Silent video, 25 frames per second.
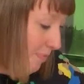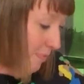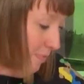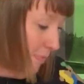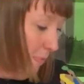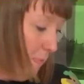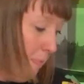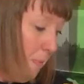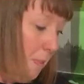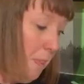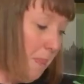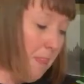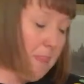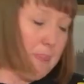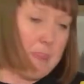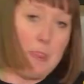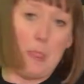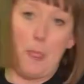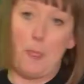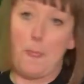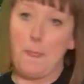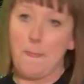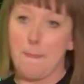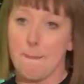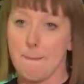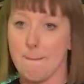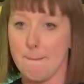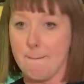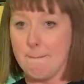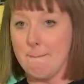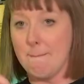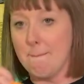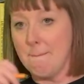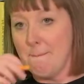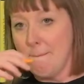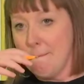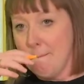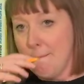I'm surprised that this
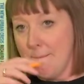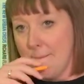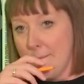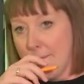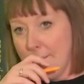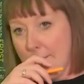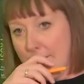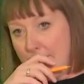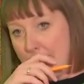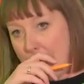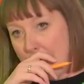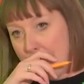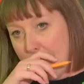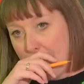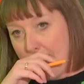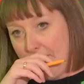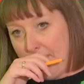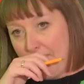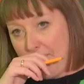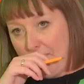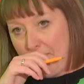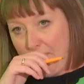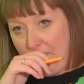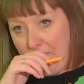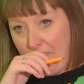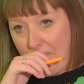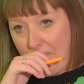conversation has been so positive.